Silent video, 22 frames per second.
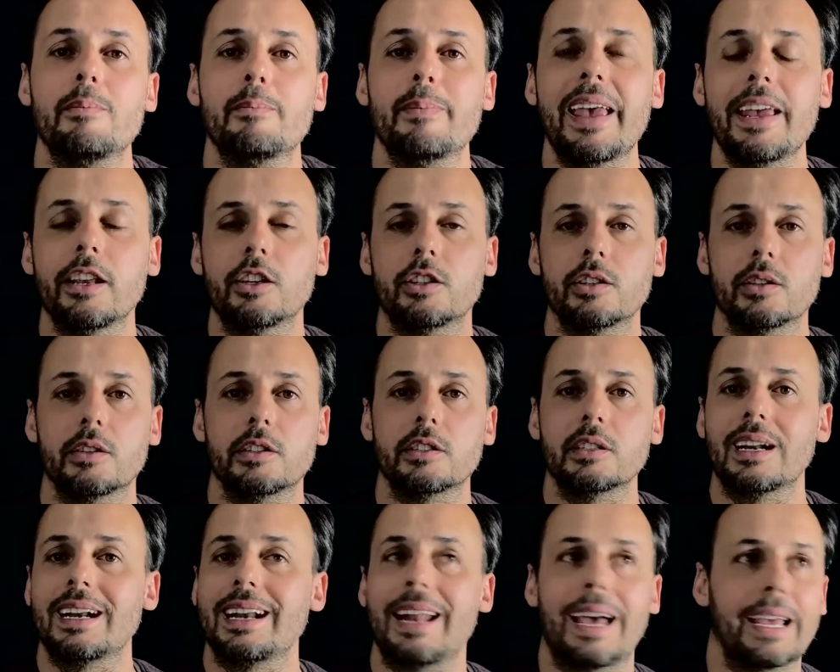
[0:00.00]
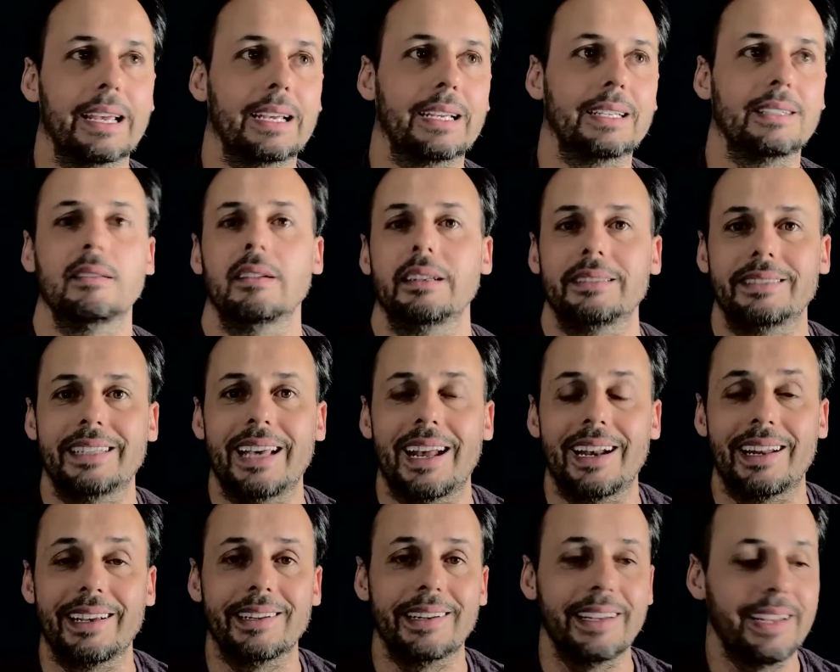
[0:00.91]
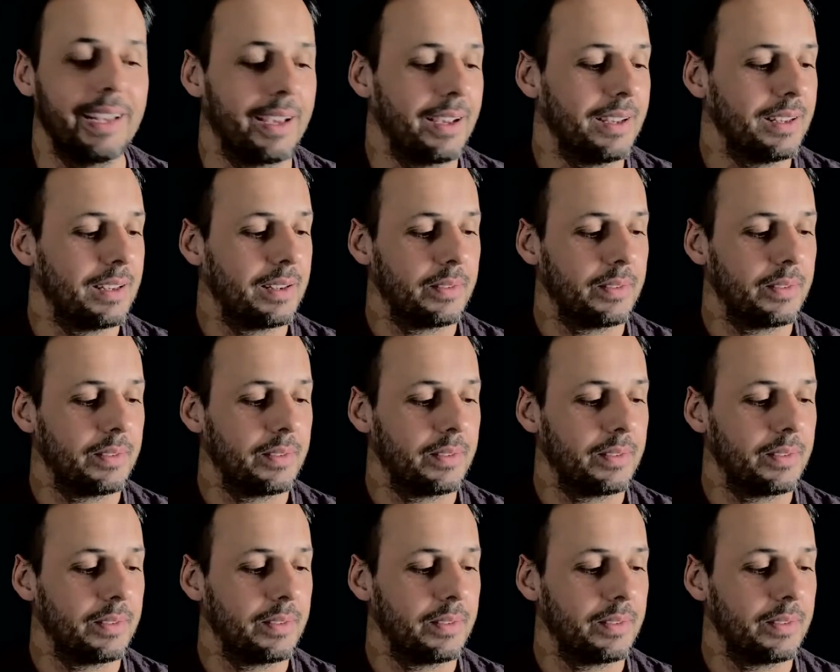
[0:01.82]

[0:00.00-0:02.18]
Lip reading: major, like the alegría,